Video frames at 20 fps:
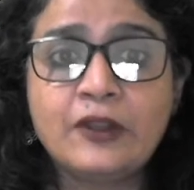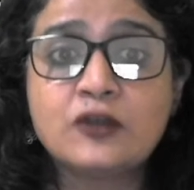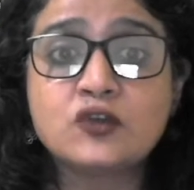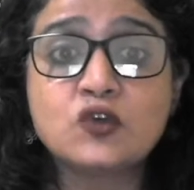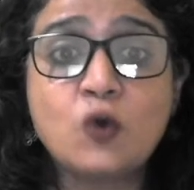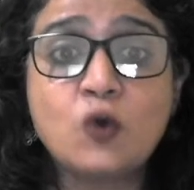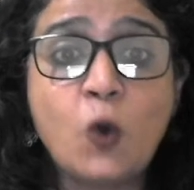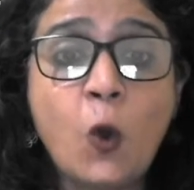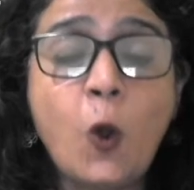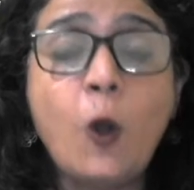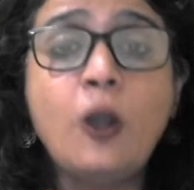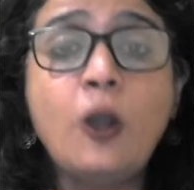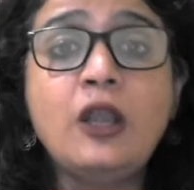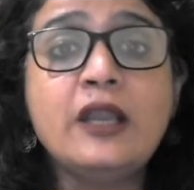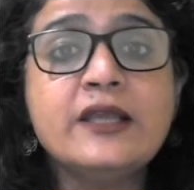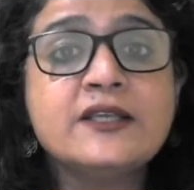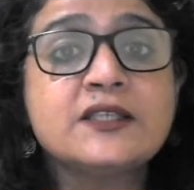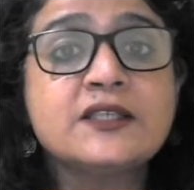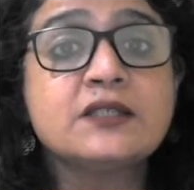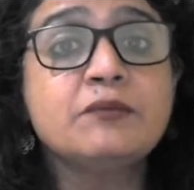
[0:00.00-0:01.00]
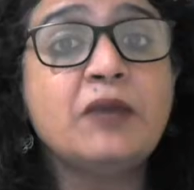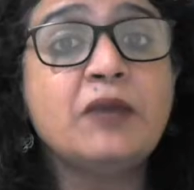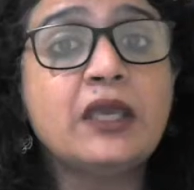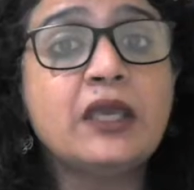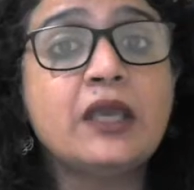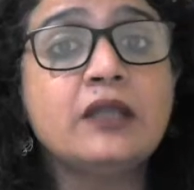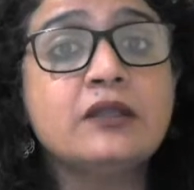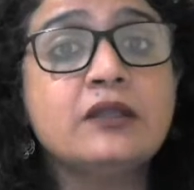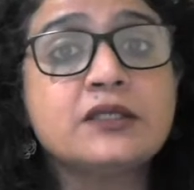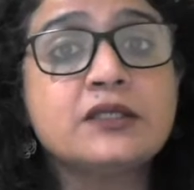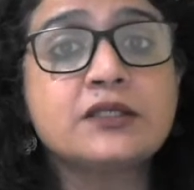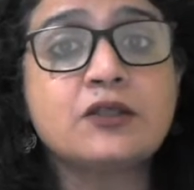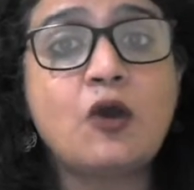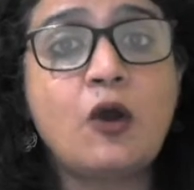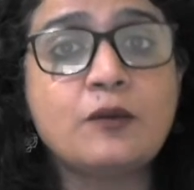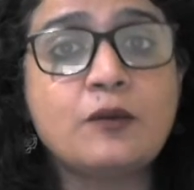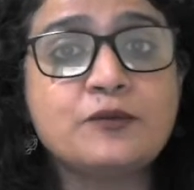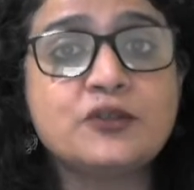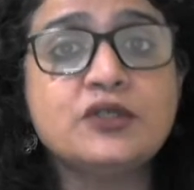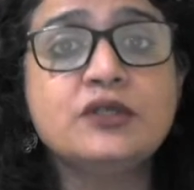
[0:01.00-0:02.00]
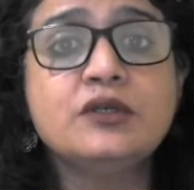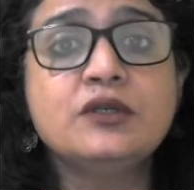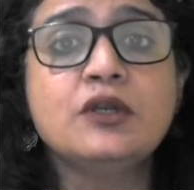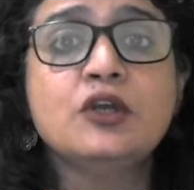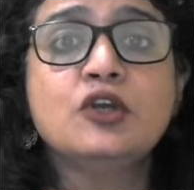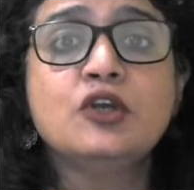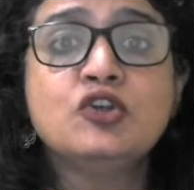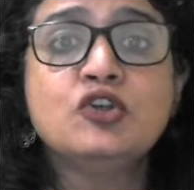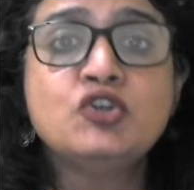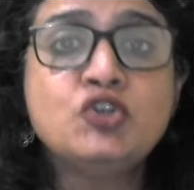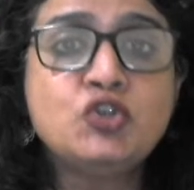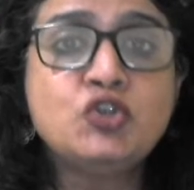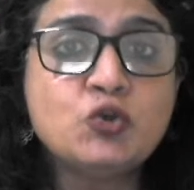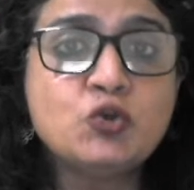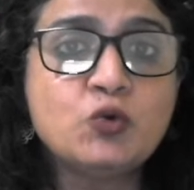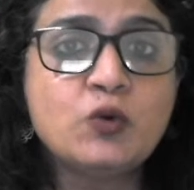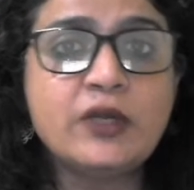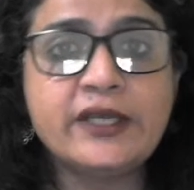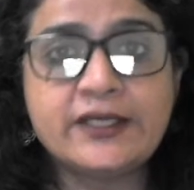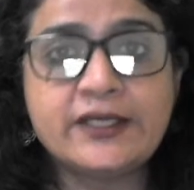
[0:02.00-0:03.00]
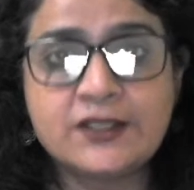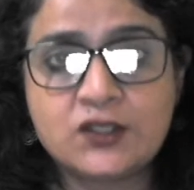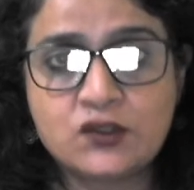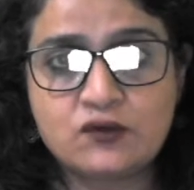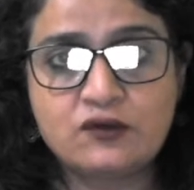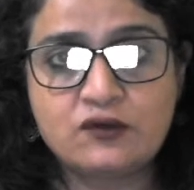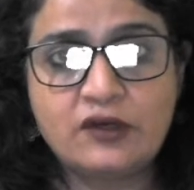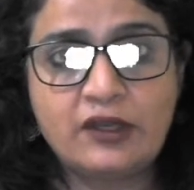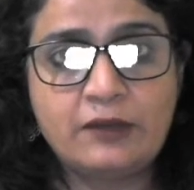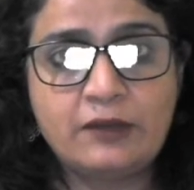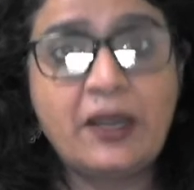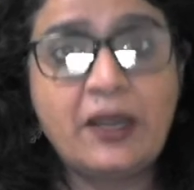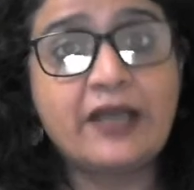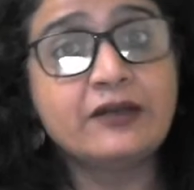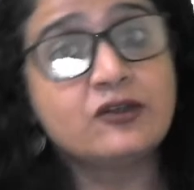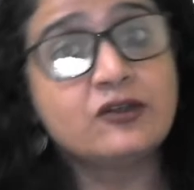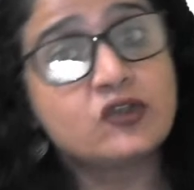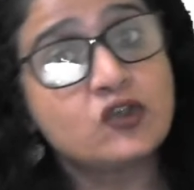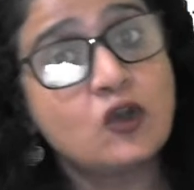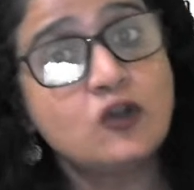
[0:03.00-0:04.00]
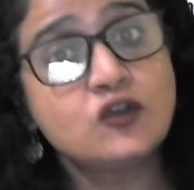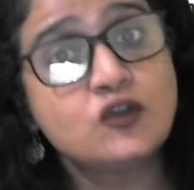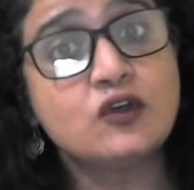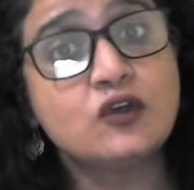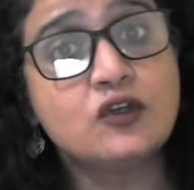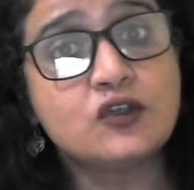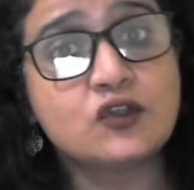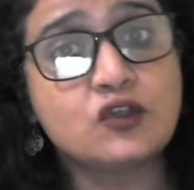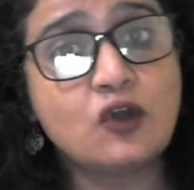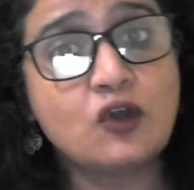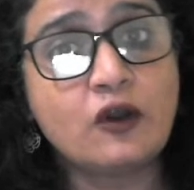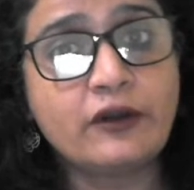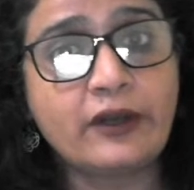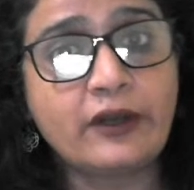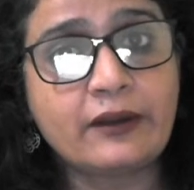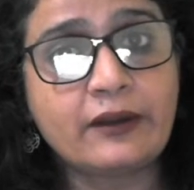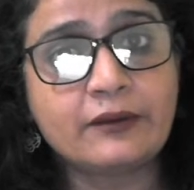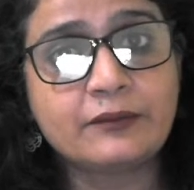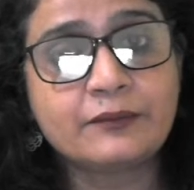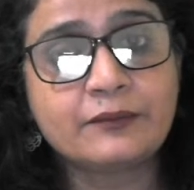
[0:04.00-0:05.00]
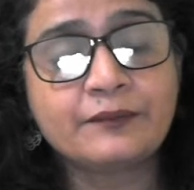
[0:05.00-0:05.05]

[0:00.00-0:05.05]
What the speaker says: So all is making this option too extreme, and it's also distorting.